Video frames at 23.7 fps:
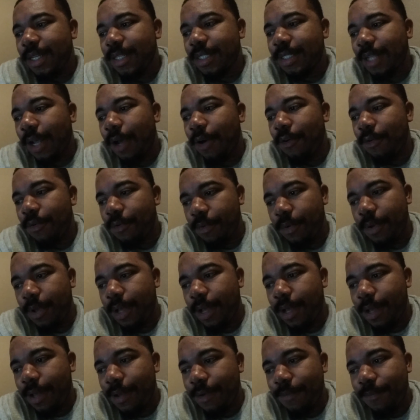So,
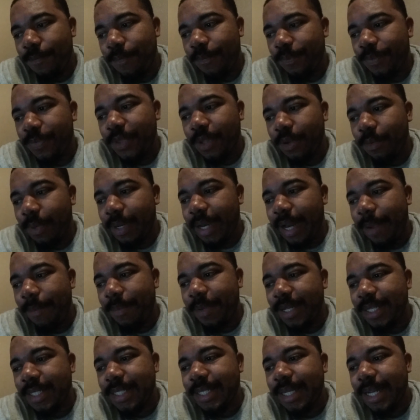with that
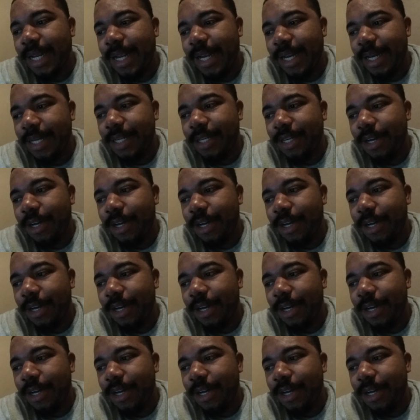being said,